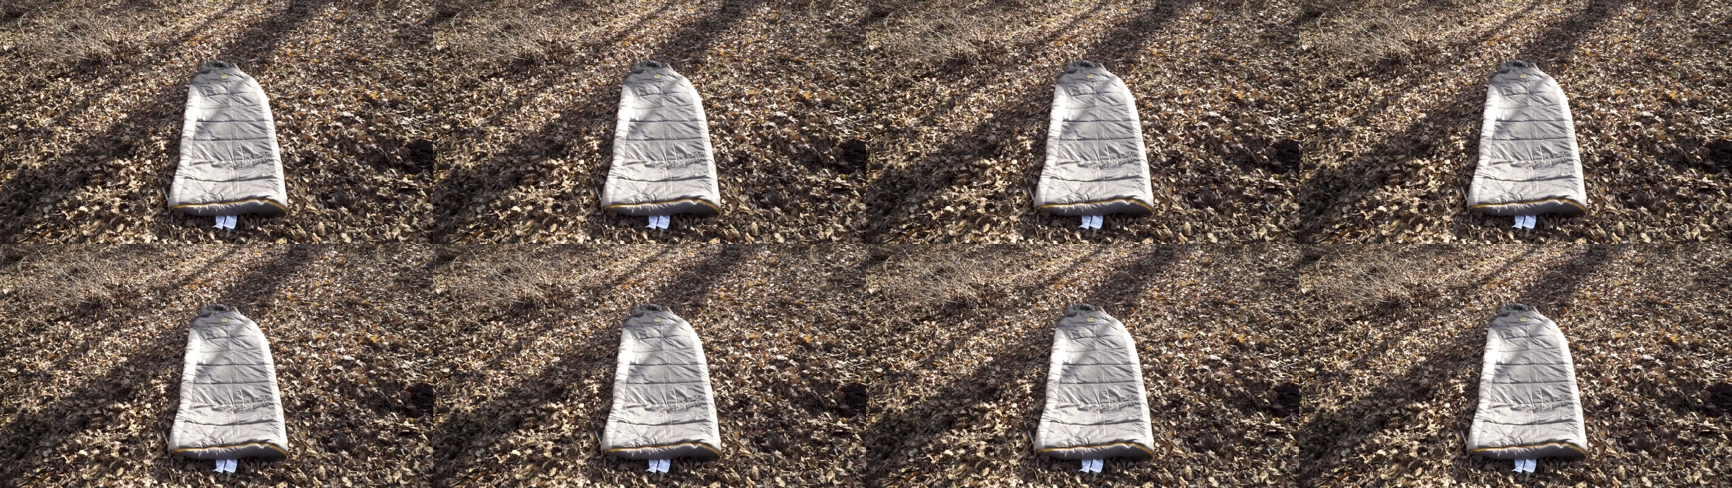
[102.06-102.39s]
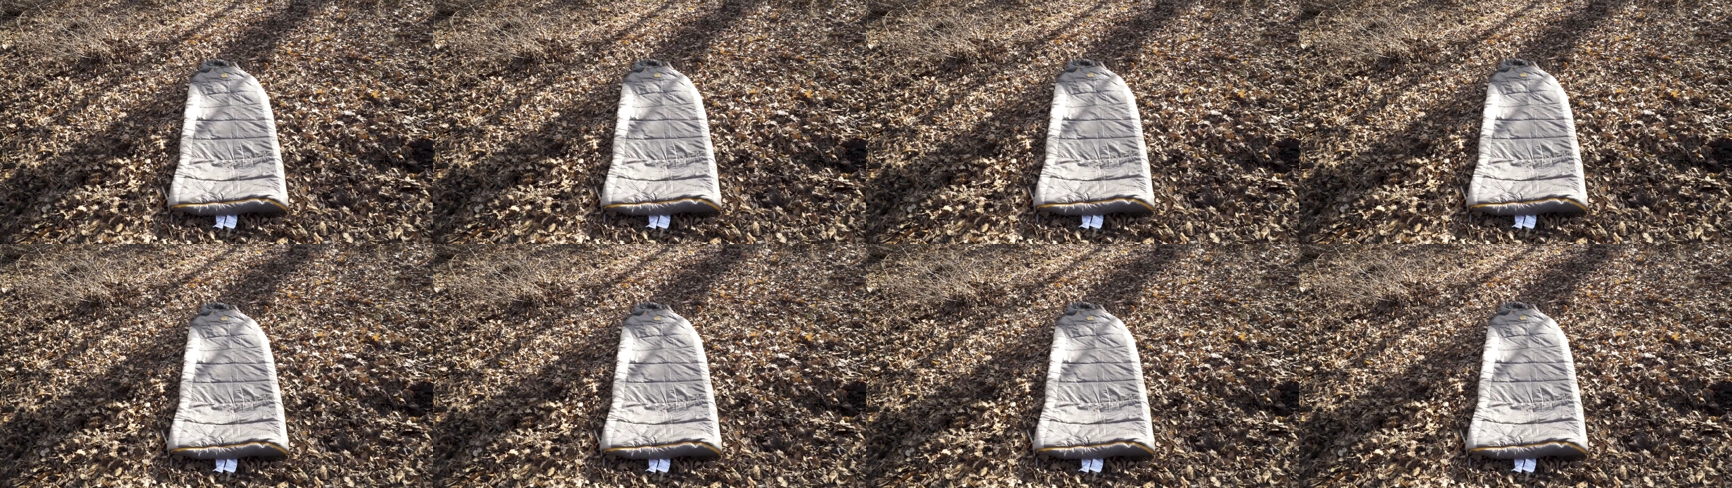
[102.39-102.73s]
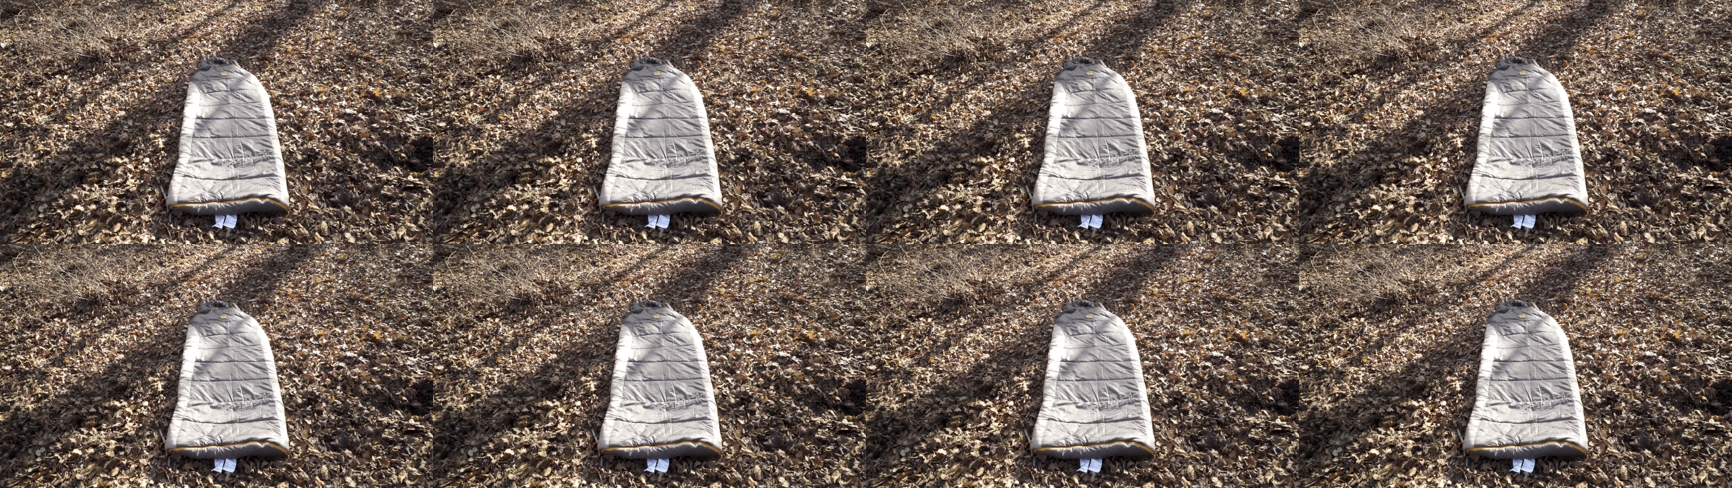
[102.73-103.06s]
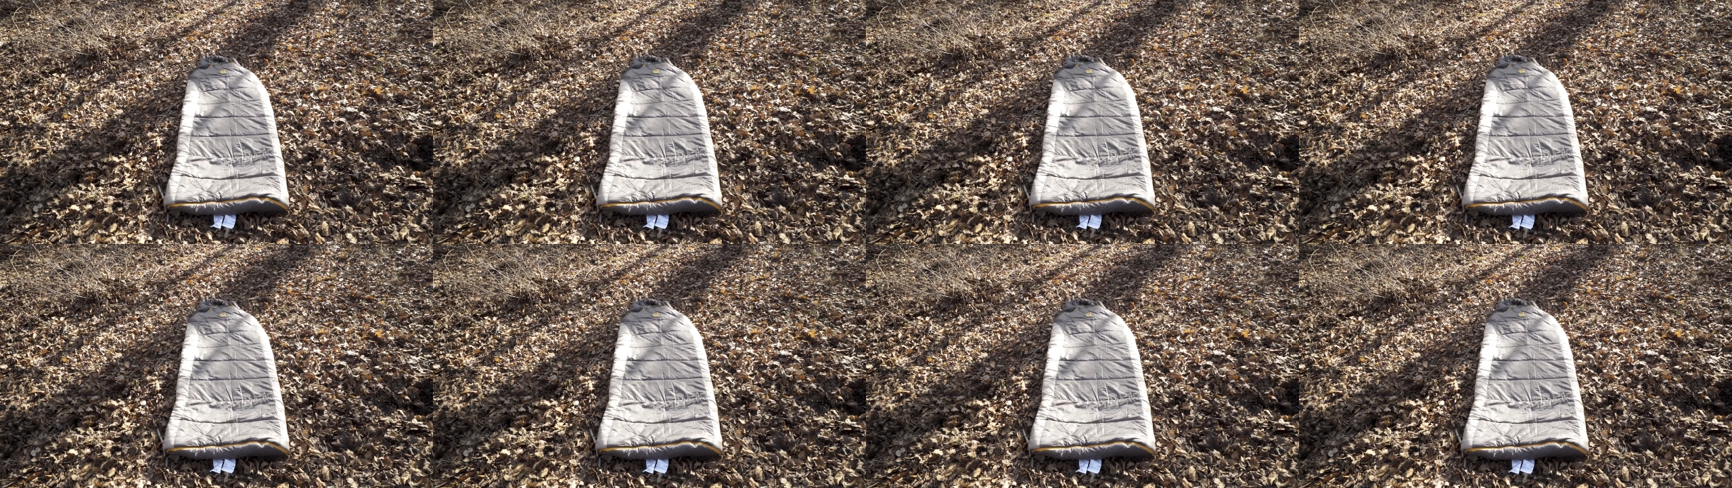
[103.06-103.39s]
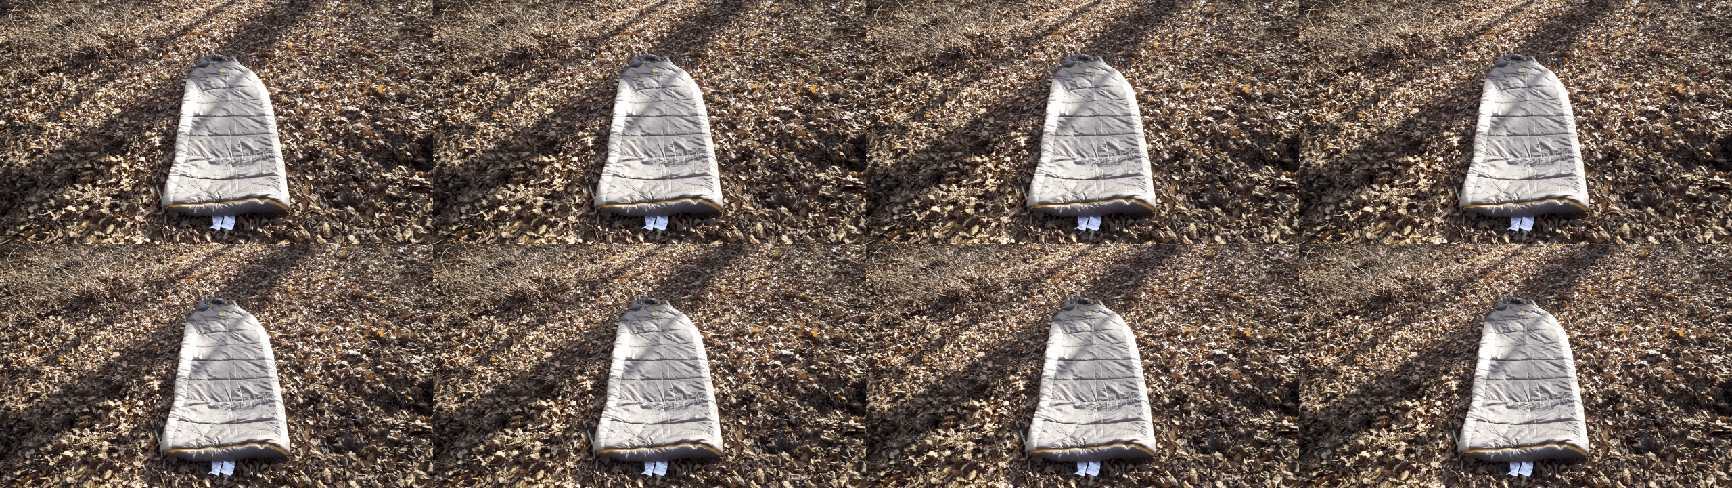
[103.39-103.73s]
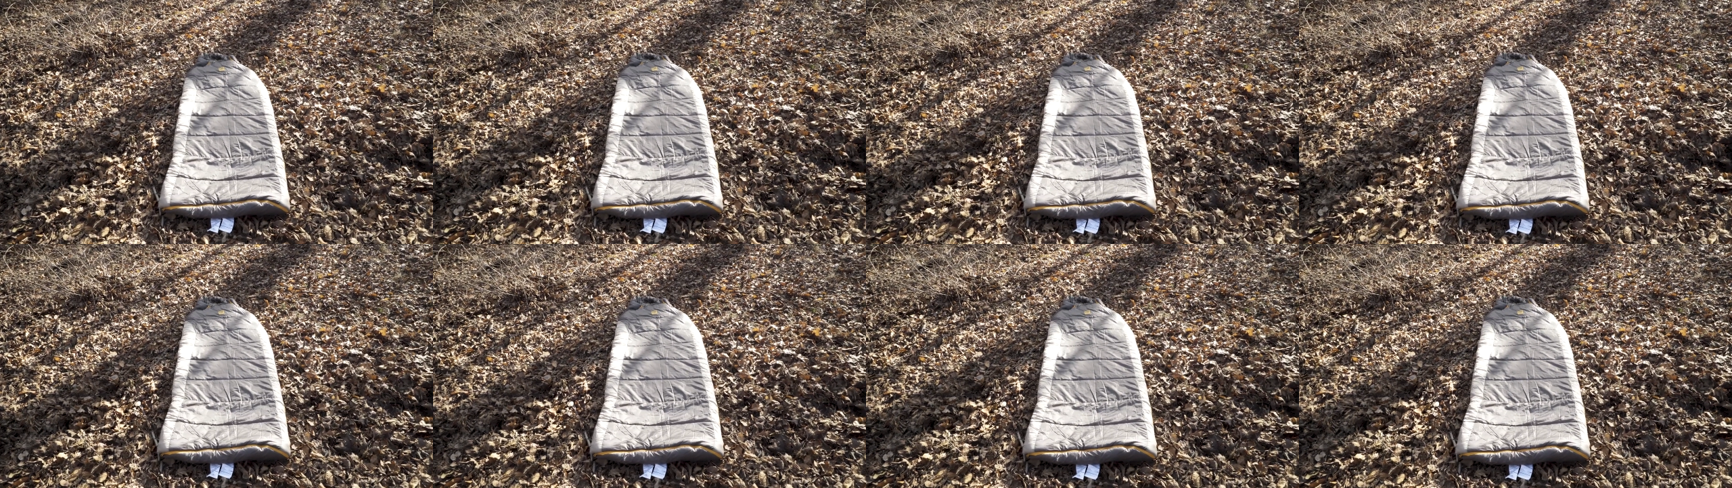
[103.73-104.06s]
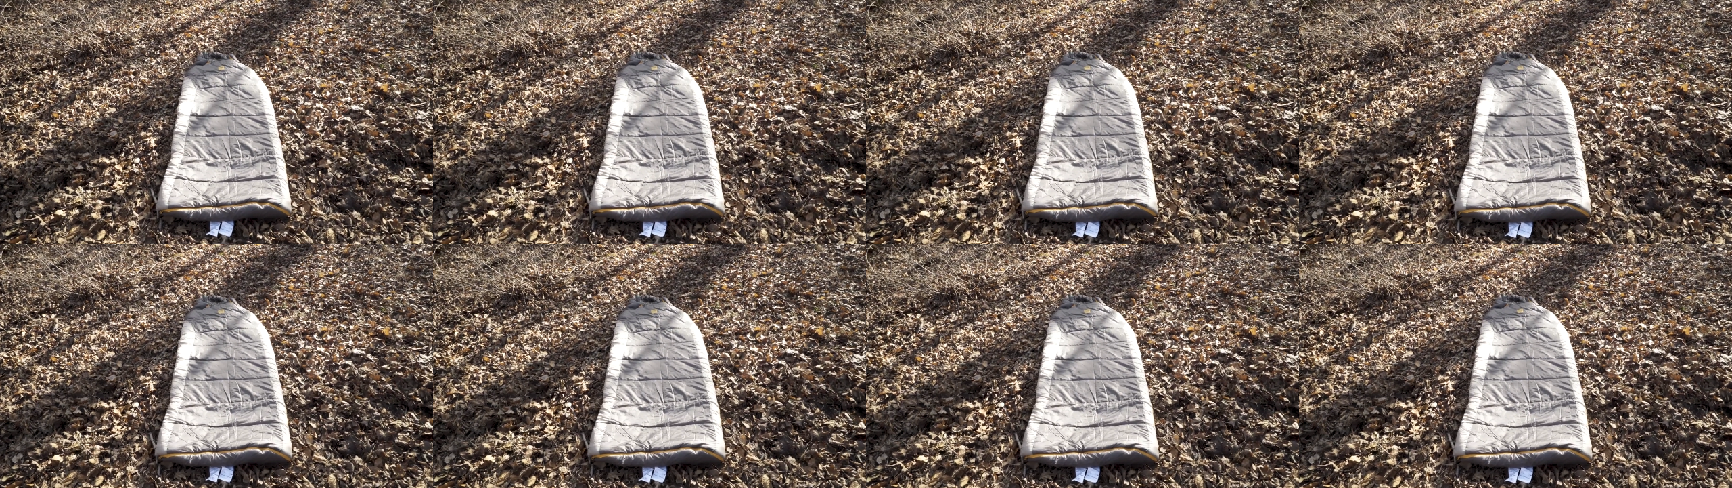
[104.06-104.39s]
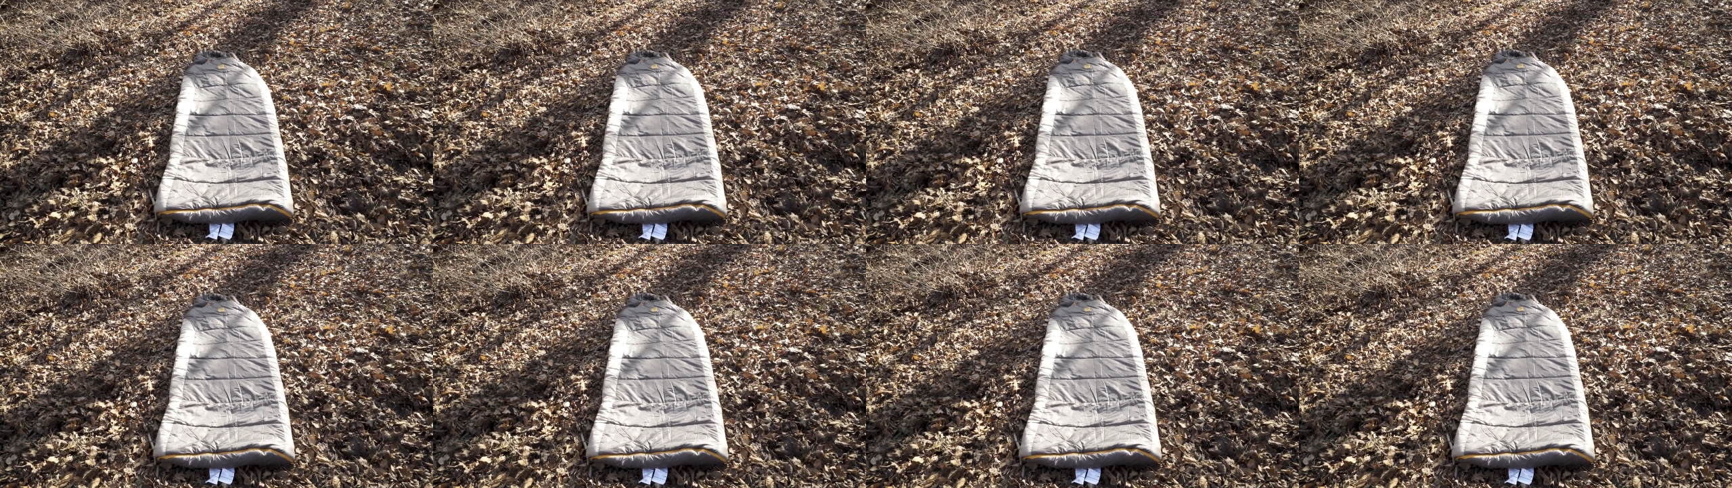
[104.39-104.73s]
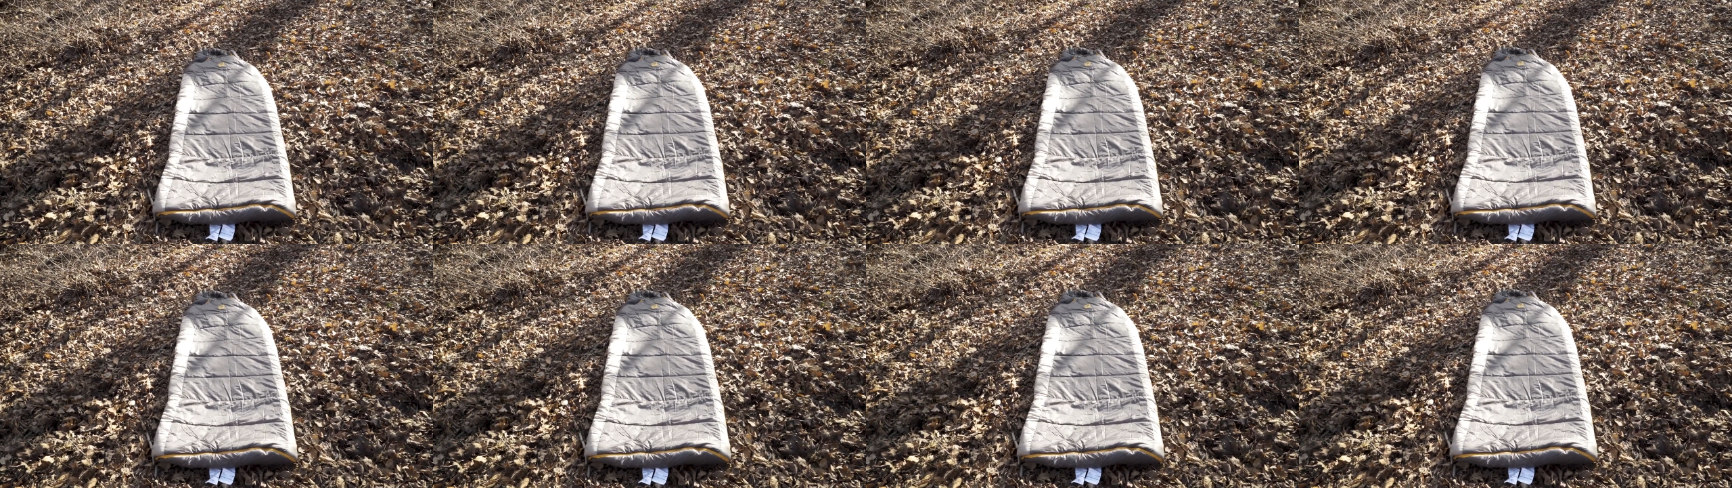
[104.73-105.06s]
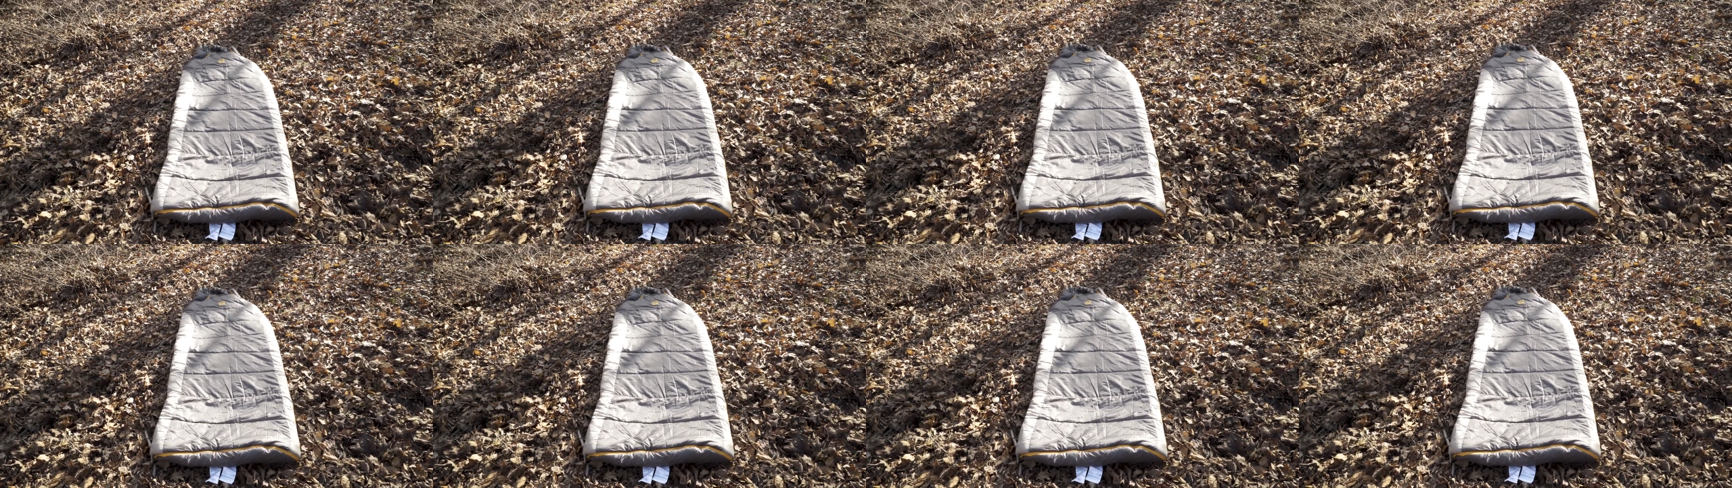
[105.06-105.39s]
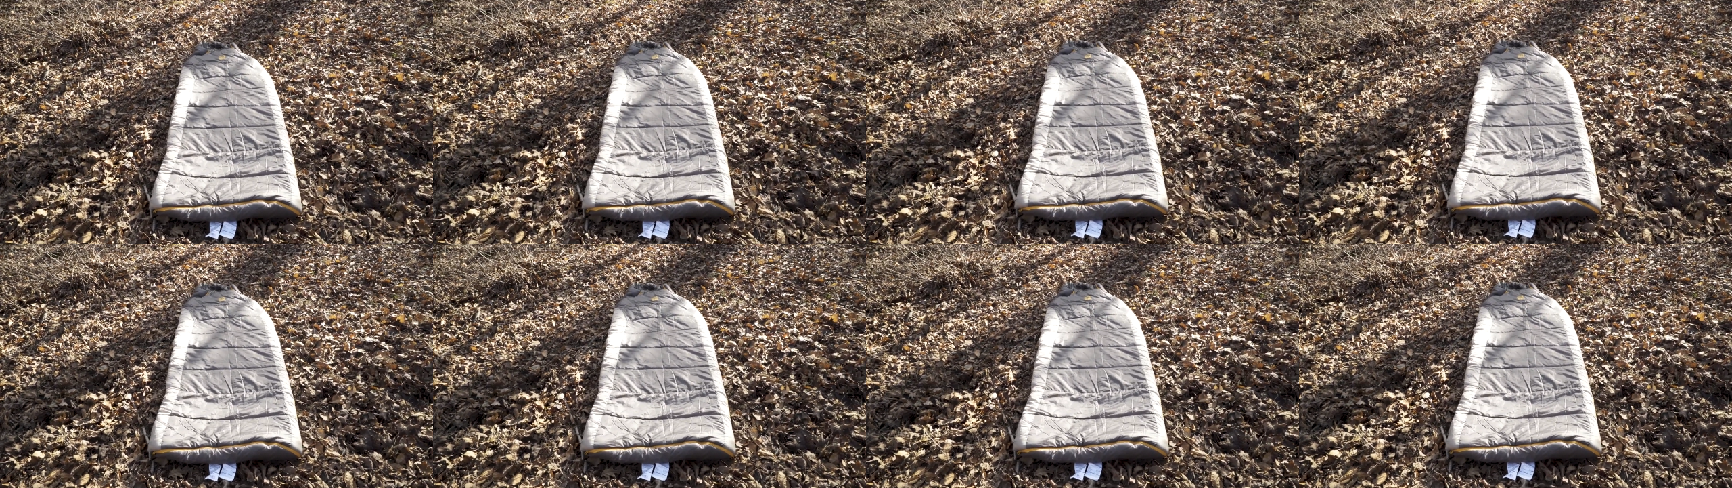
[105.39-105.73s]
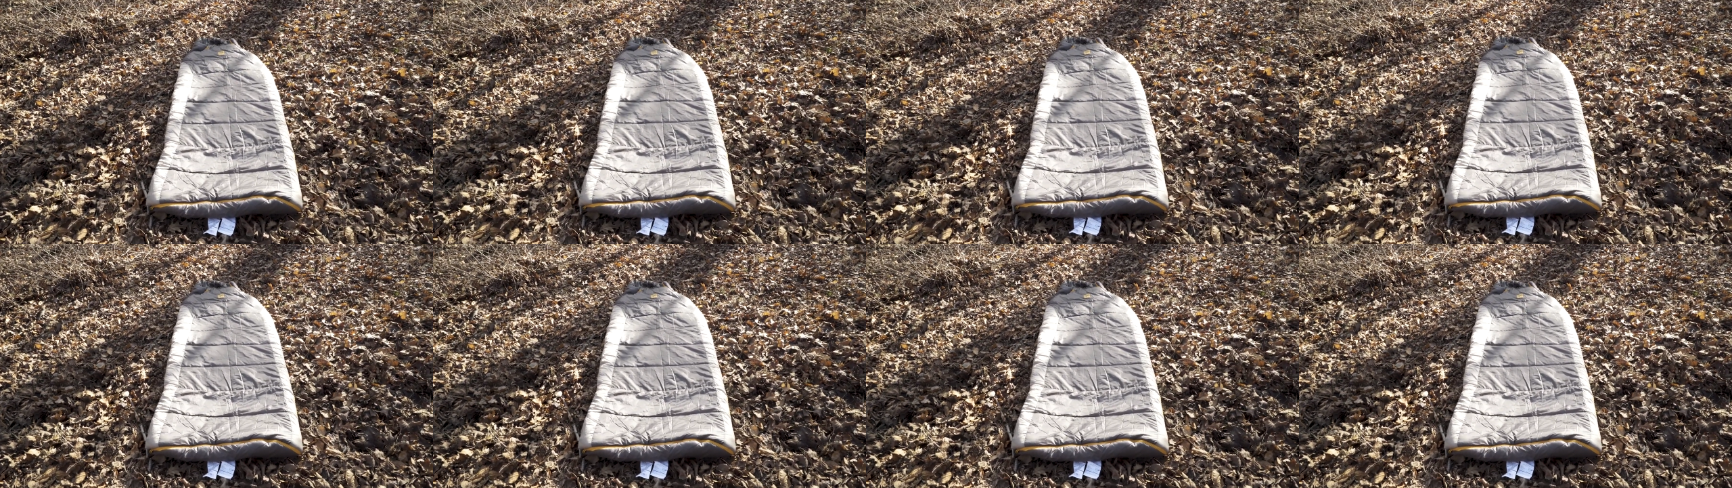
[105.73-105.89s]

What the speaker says: Nobody's mouth can be seen.